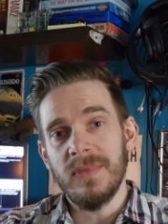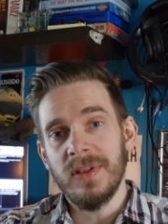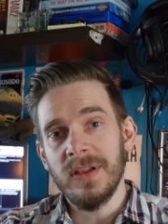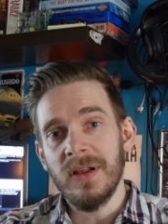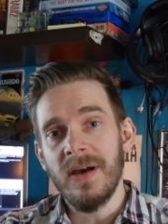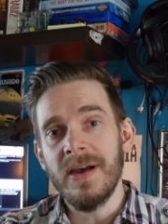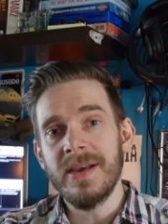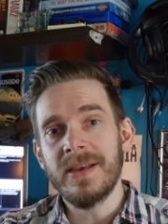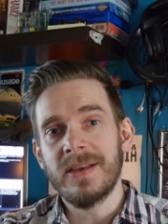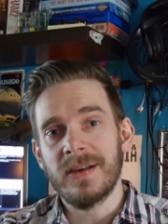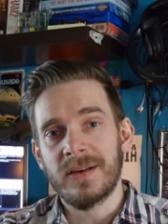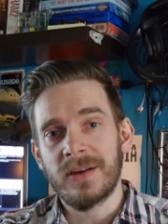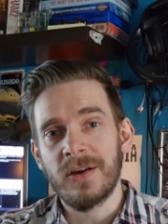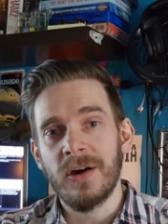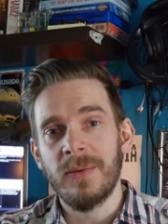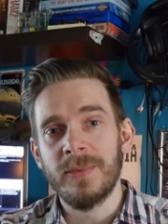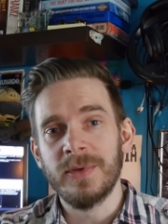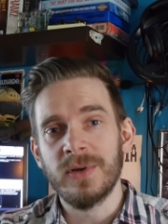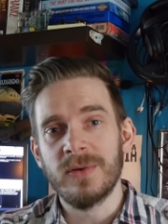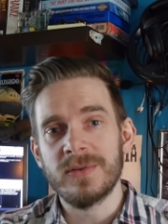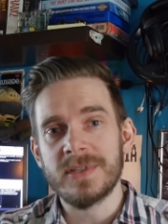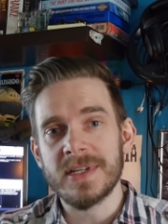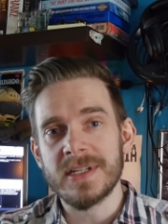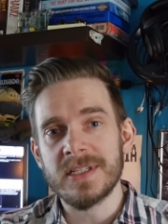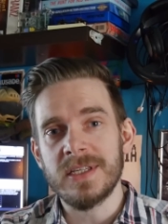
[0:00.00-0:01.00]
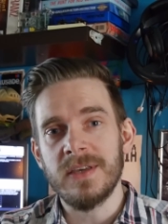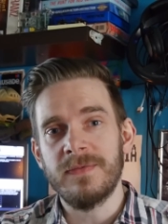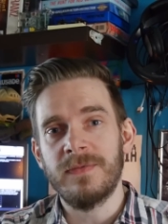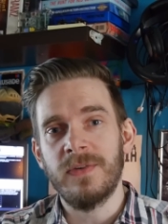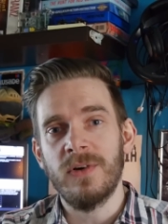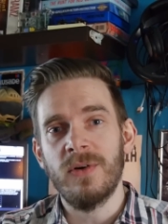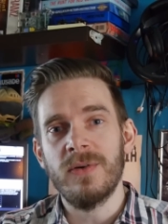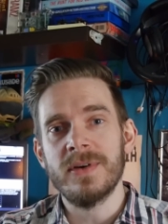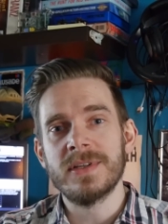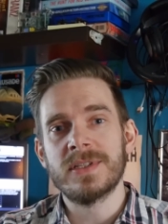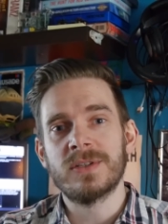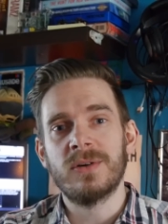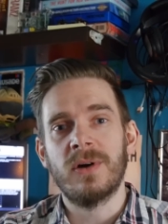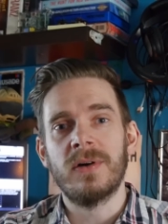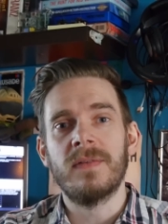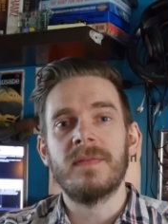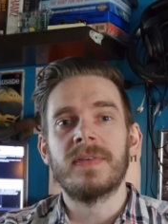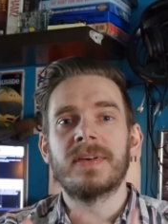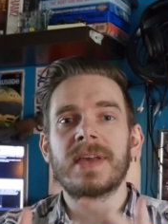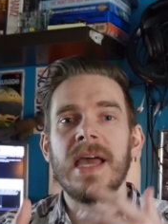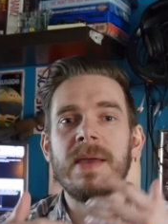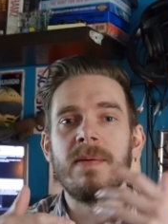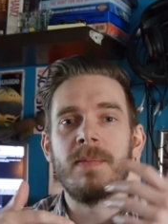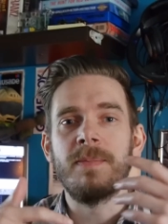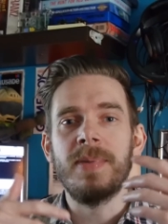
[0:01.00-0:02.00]
like a Commodore sixty-four, it's got
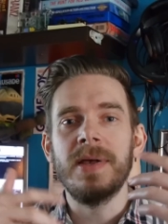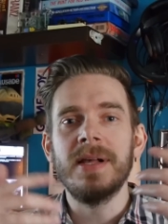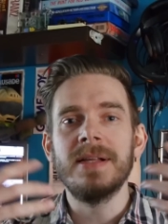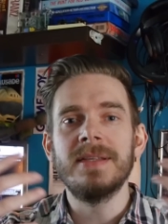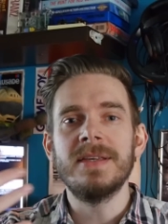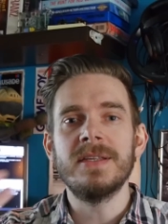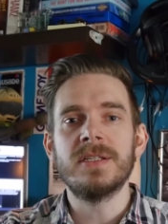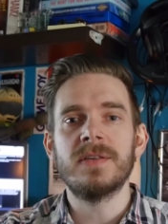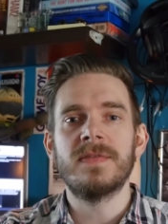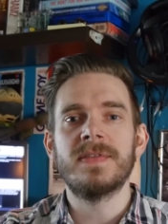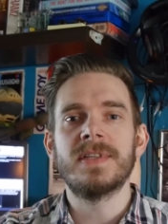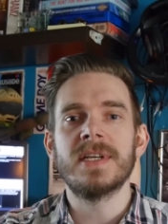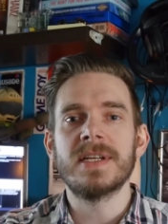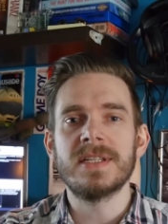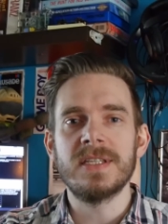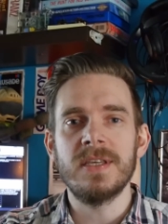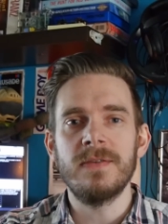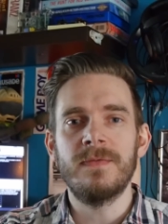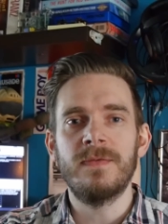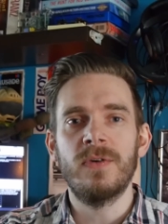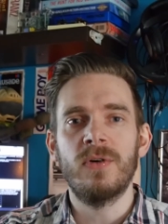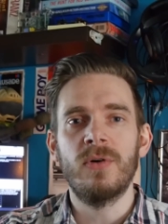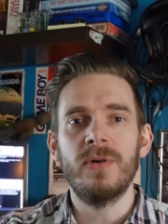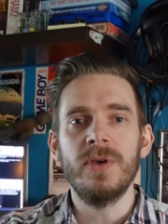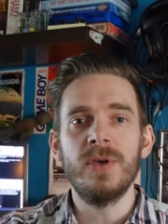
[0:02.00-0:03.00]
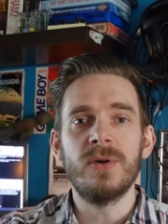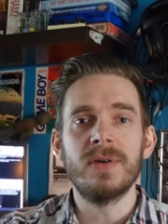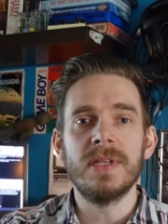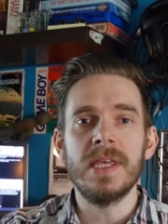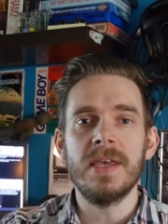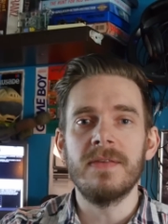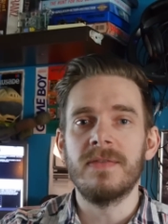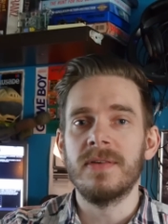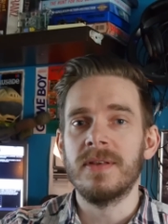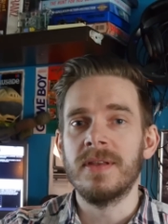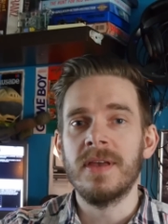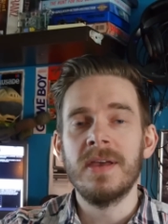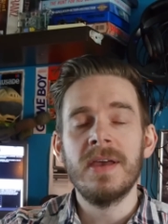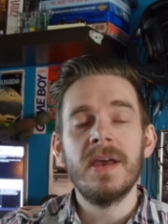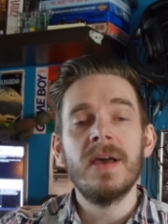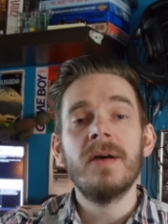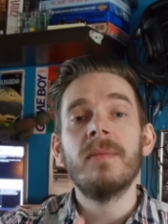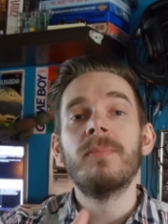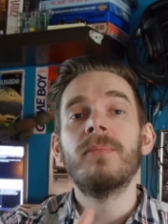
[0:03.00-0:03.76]
the capabilities of a sixty-four, you can even